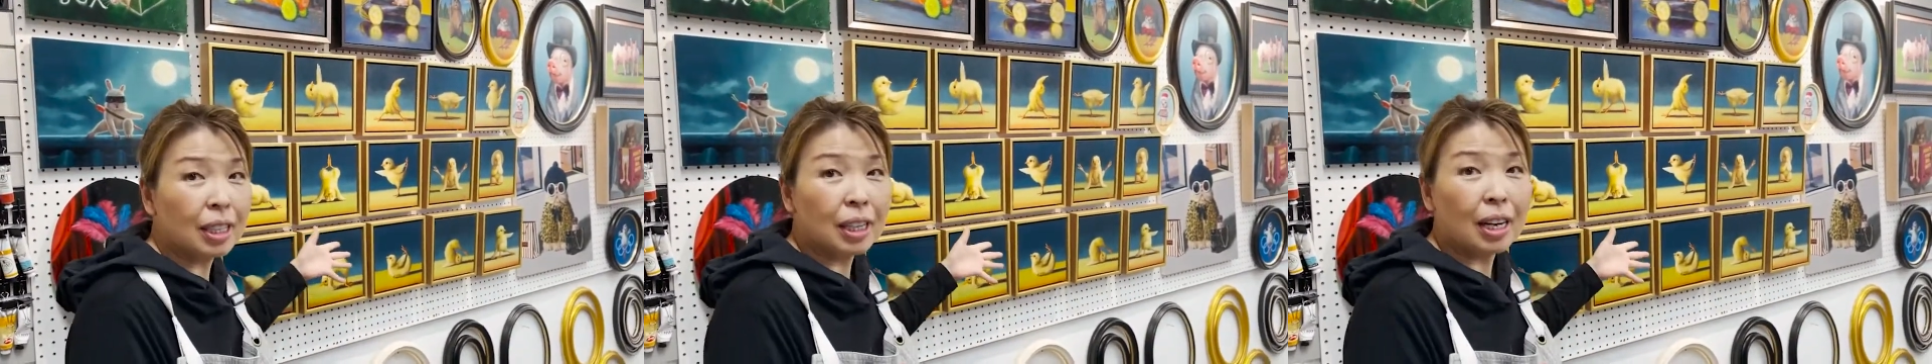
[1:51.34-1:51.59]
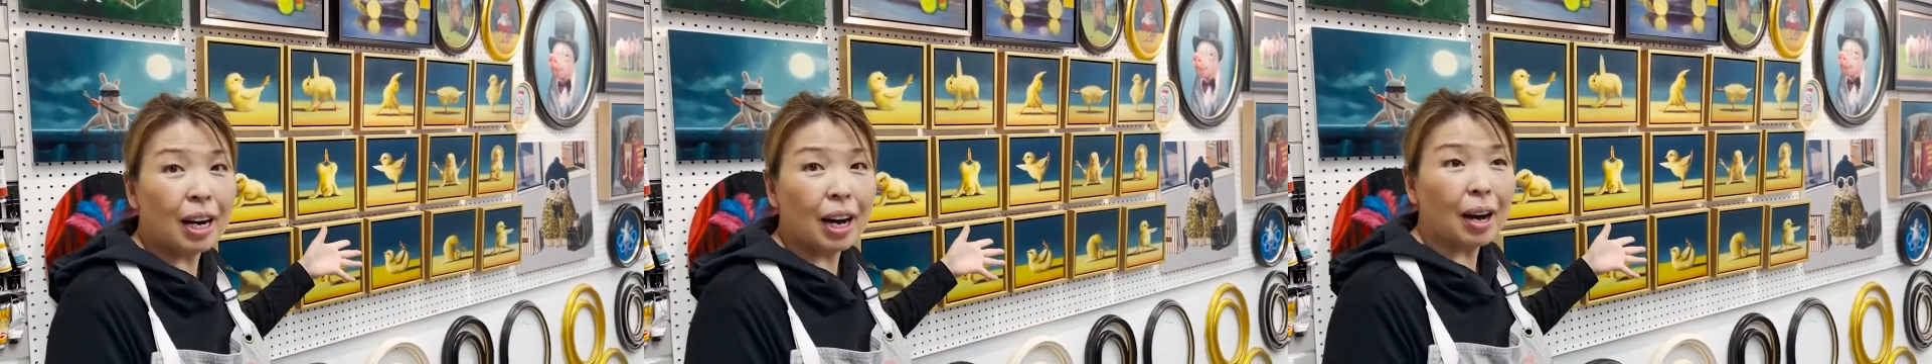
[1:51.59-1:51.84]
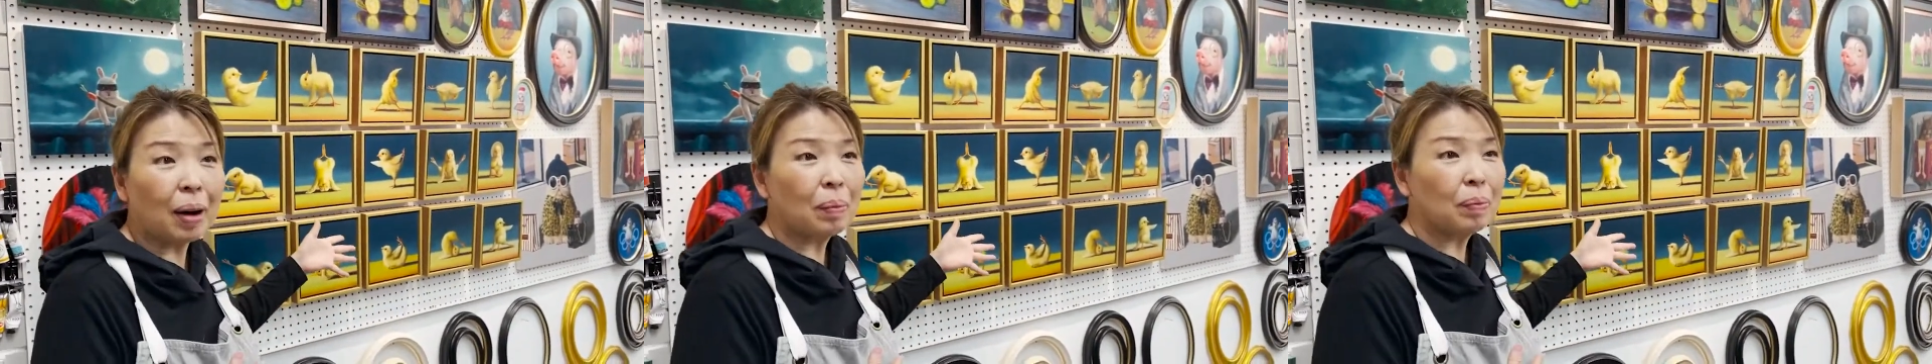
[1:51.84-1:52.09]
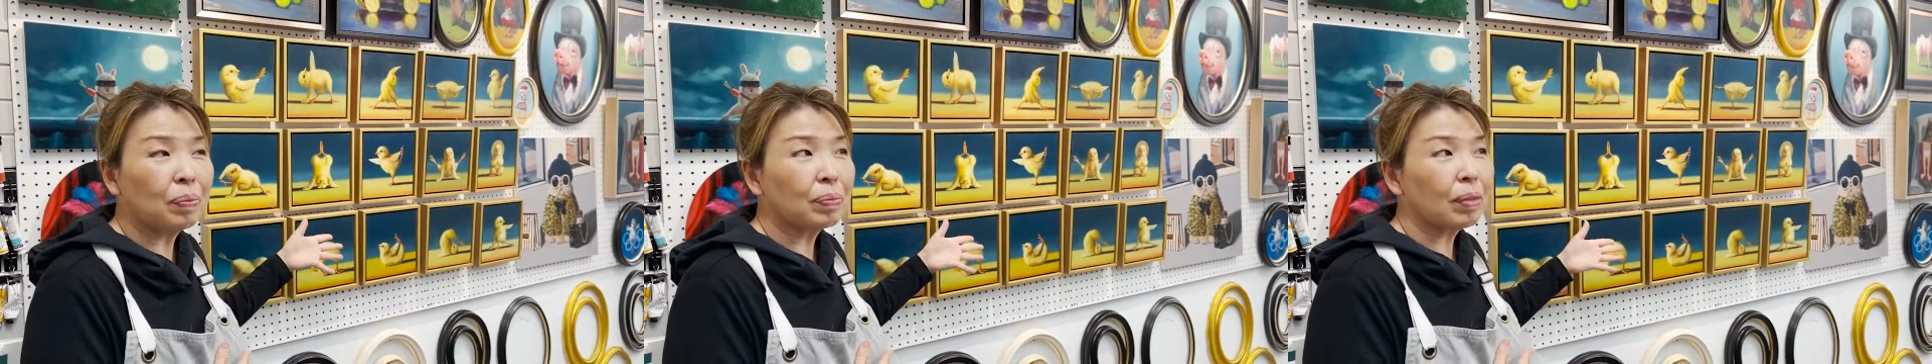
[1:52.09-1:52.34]

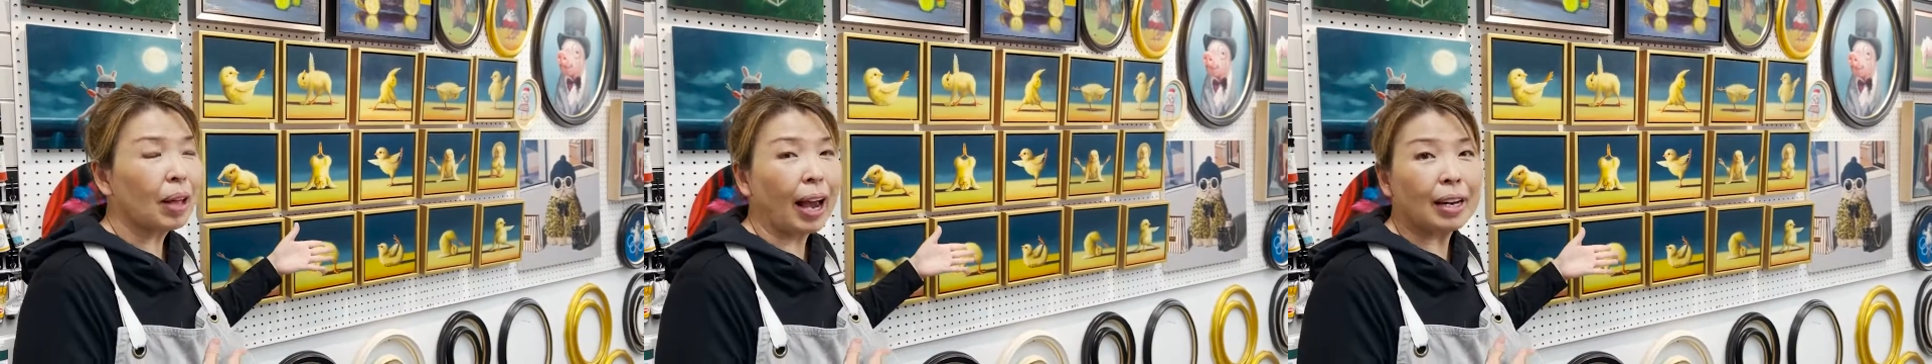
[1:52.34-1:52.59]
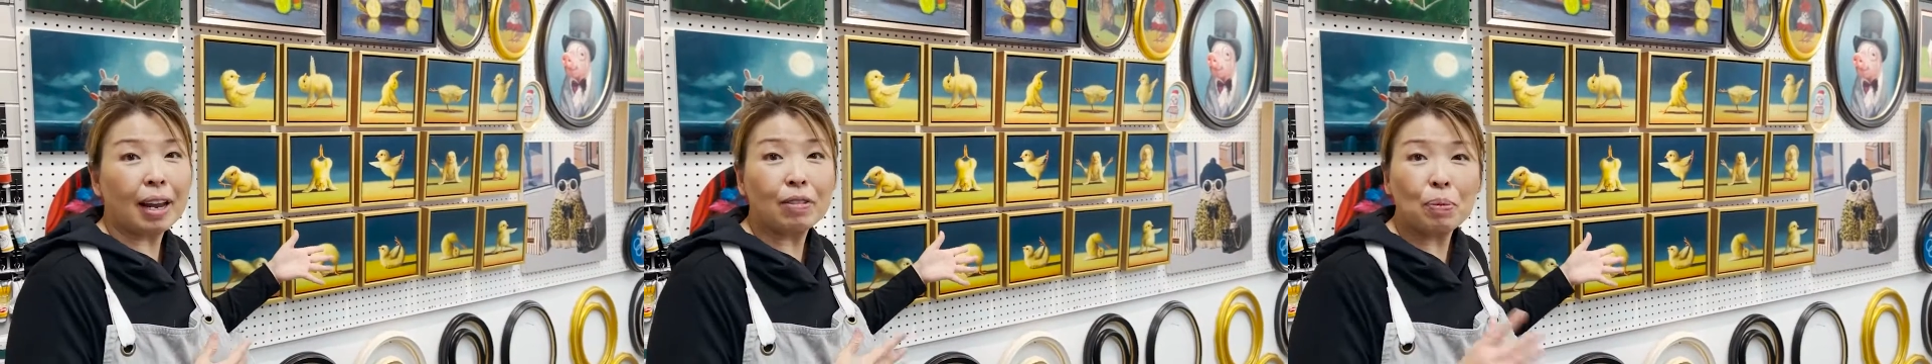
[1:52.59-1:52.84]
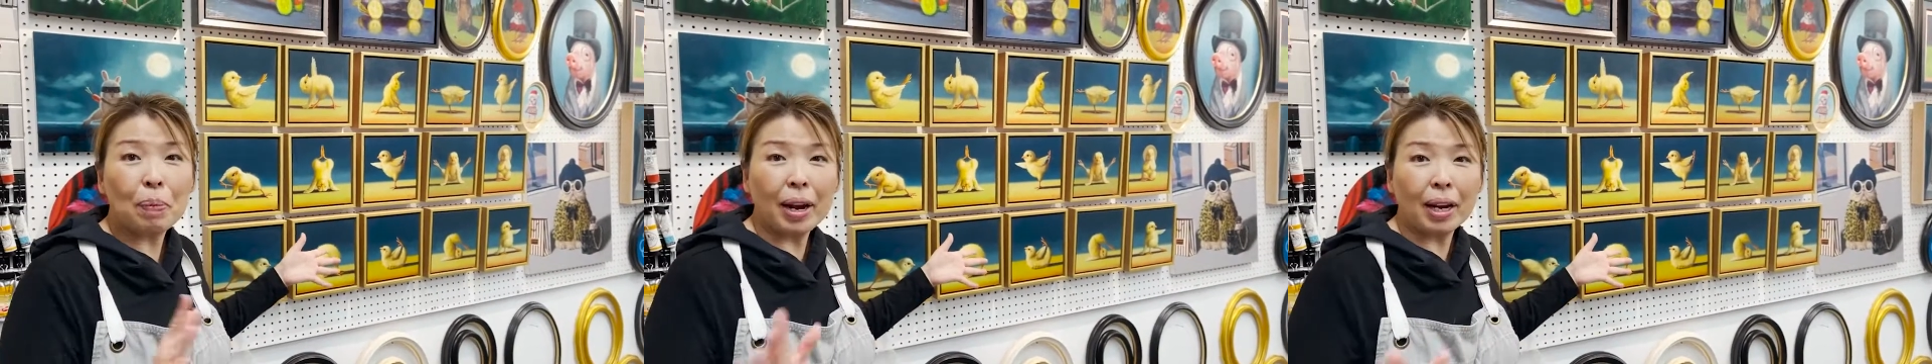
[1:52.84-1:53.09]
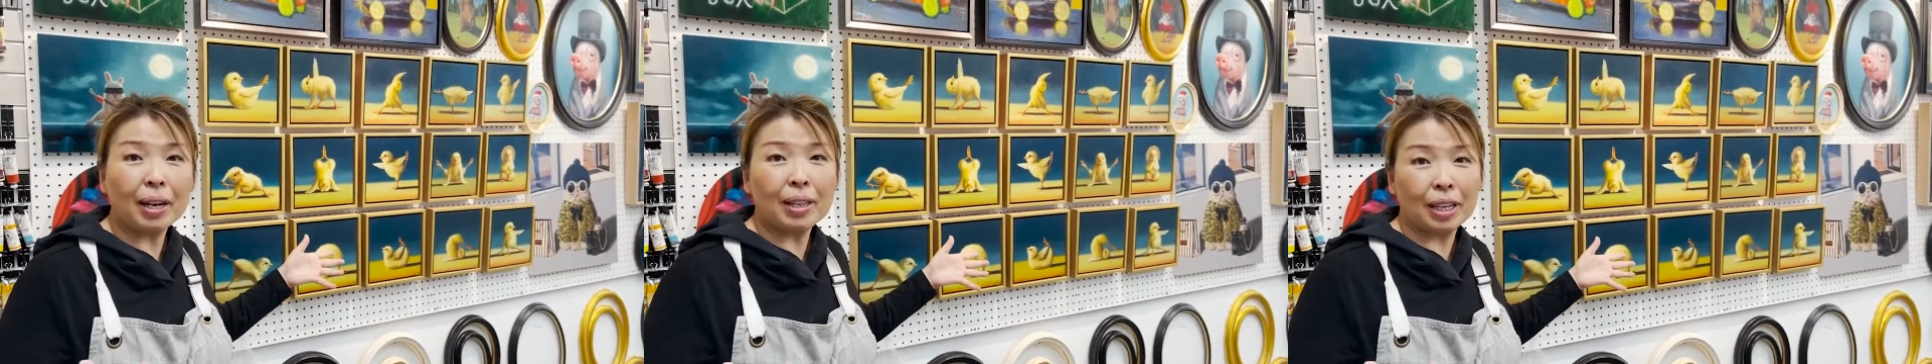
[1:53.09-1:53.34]
Um, I never
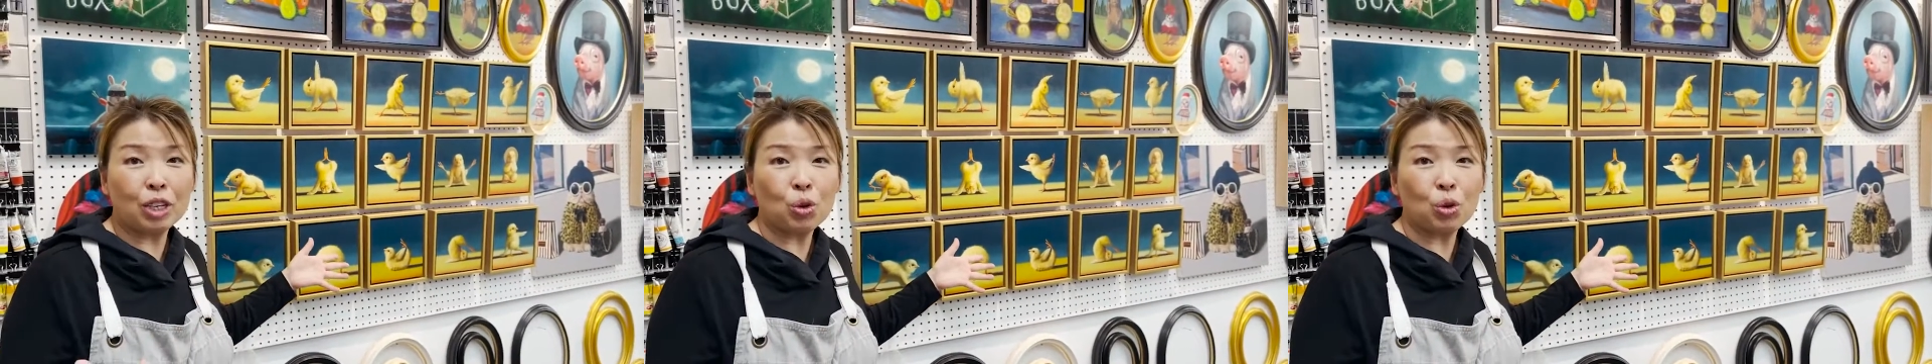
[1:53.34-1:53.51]
paint anything